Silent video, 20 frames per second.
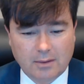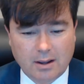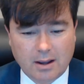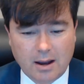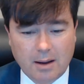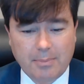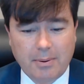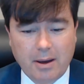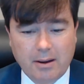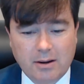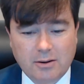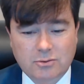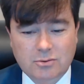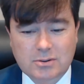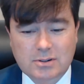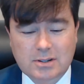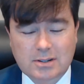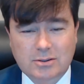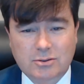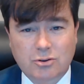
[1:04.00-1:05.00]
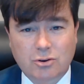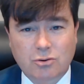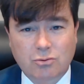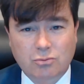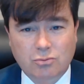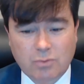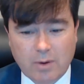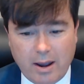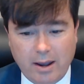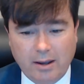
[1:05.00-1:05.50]
Compound interest is
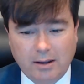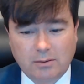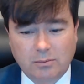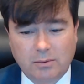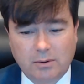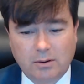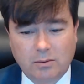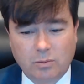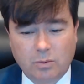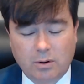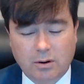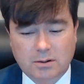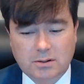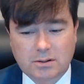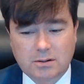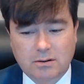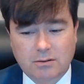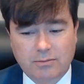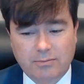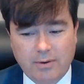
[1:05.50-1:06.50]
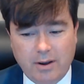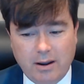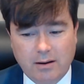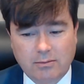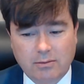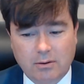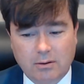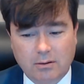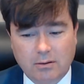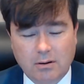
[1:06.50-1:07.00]
great when it works in your
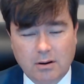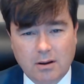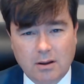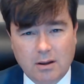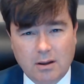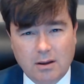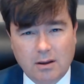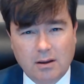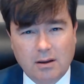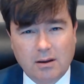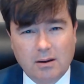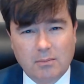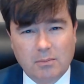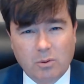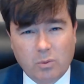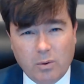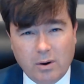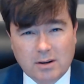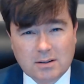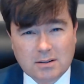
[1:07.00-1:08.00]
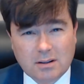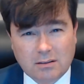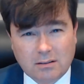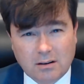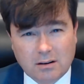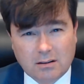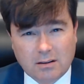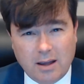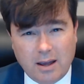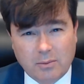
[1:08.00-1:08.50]
favor. But what does it
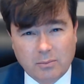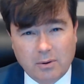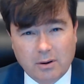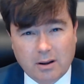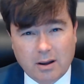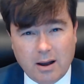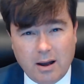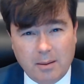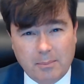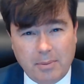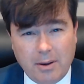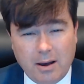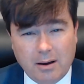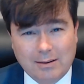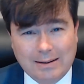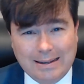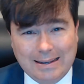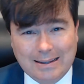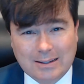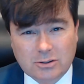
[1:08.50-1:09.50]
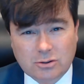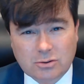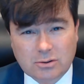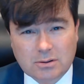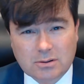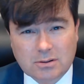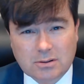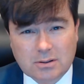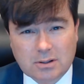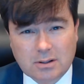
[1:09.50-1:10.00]
look like when compound
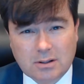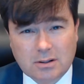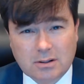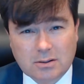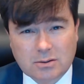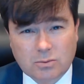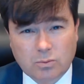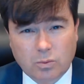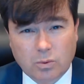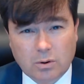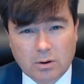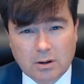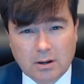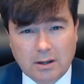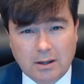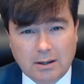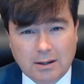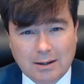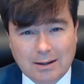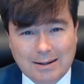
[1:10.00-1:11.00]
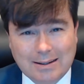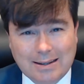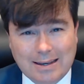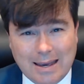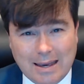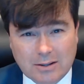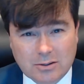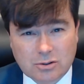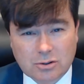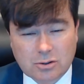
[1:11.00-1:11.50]
interest is working
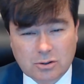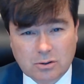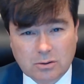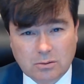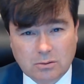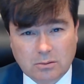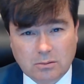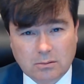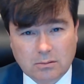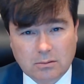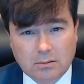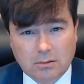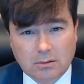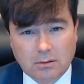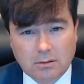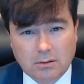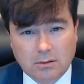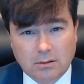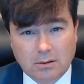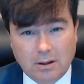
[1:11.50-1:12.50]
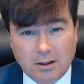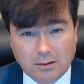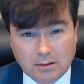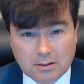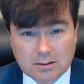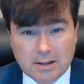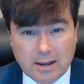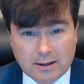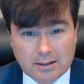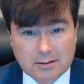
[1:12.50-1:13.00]
against you? It
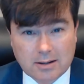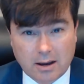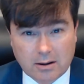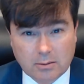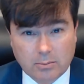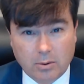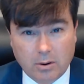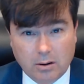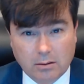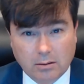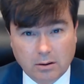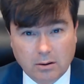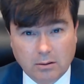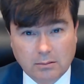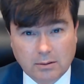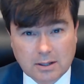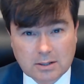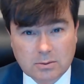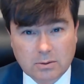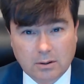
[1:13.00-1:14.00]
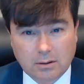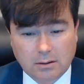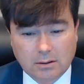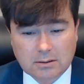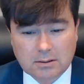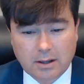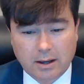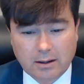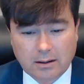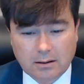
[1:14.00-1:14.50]
looks like a title pawn loan. That's what it
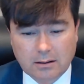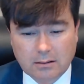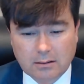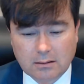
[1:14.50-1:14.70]
looks like.